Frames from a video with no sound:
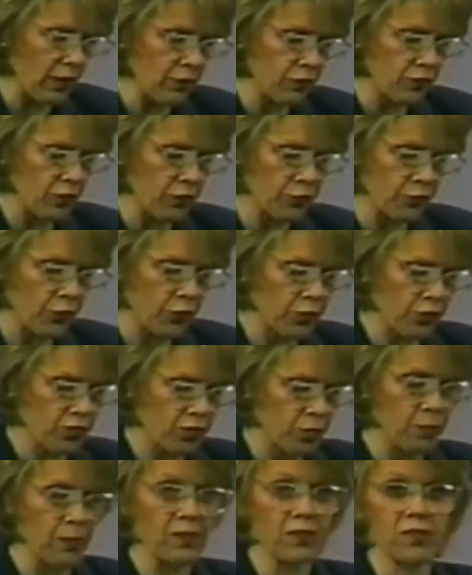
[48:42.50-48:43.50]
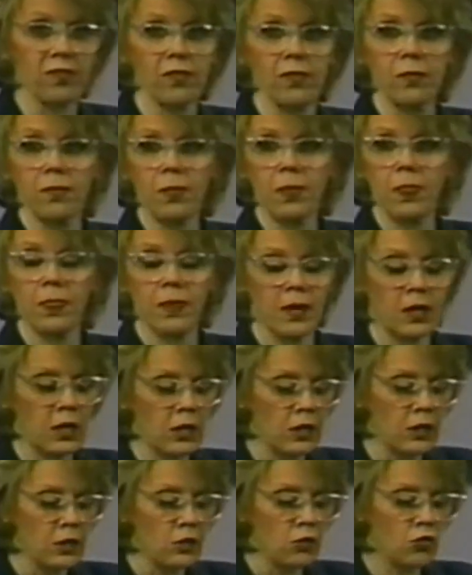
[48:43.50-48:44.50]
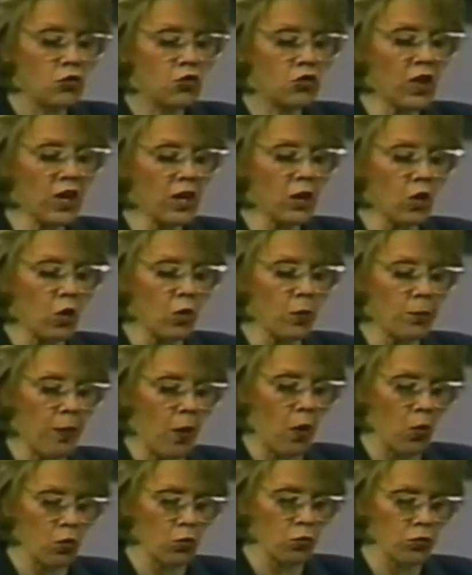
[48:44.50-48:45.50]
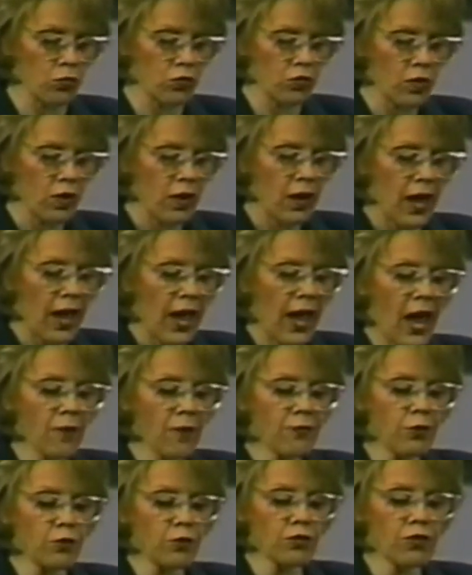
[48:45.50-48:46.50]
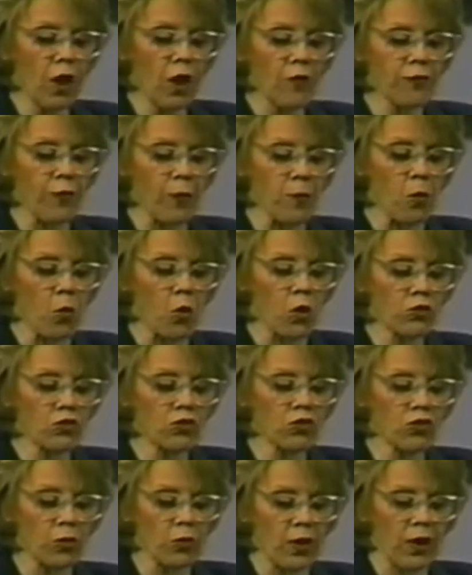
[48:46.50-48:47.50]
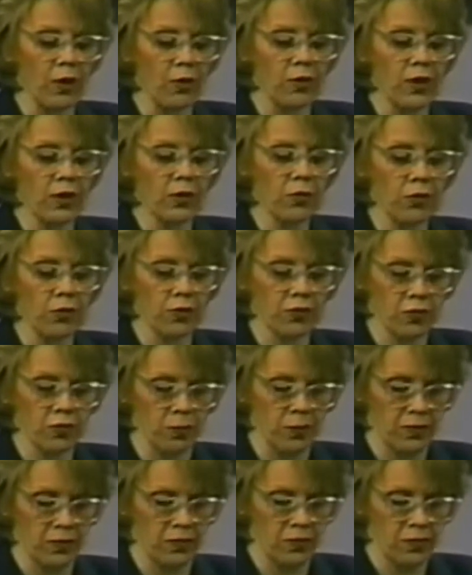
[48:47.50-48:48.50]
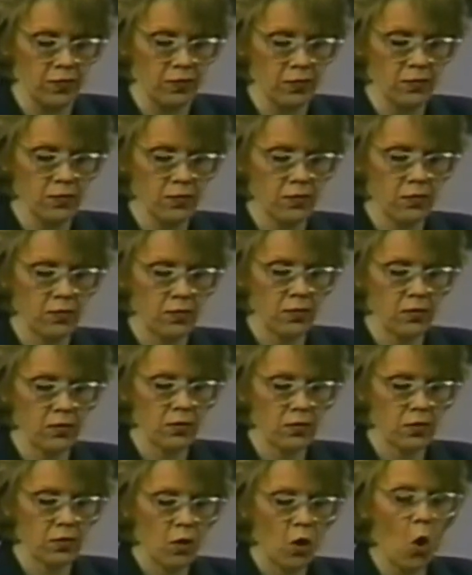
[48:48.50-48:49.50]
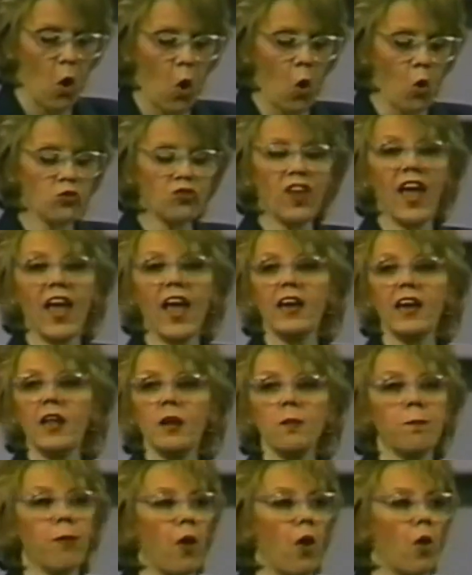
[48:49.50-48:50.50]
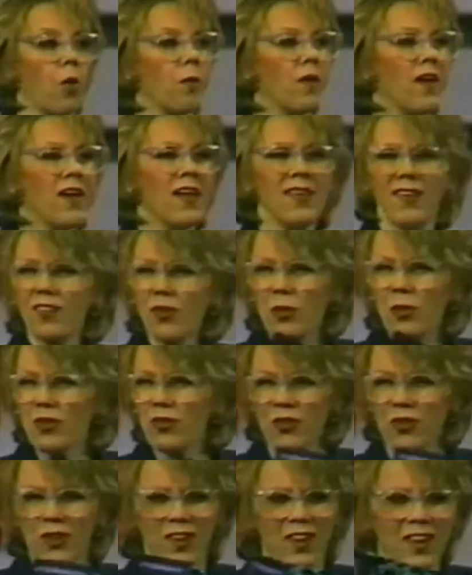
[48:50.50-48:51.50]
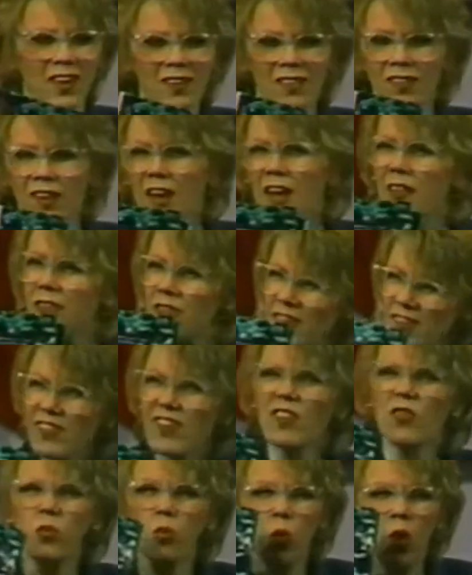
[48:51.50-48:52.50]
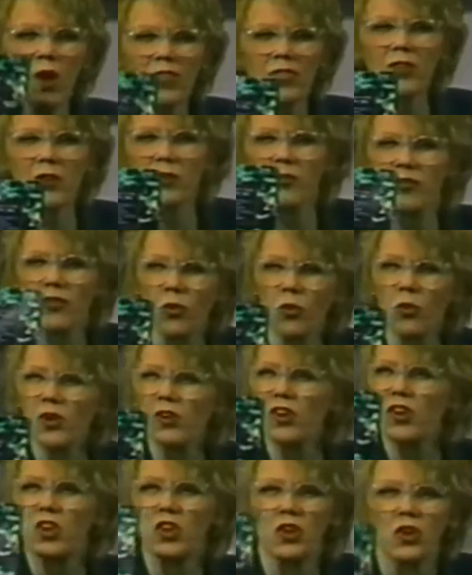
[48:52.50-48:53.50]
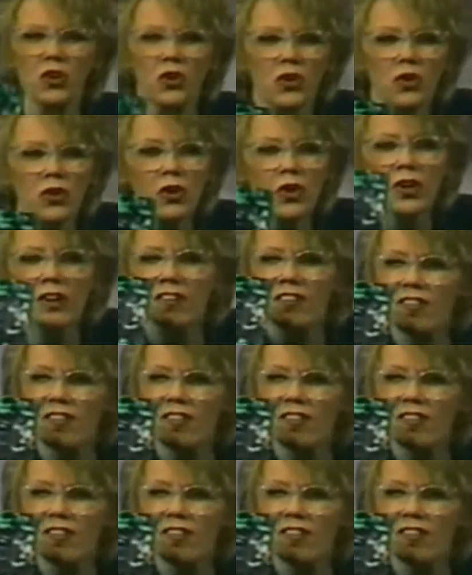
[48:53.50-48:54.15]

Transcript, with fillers: graves of Christmas. Jingle bones. Have yourself a mortuary Christmas. Oh, Tannenbaum. Is that what your kids, this is what they're doing to your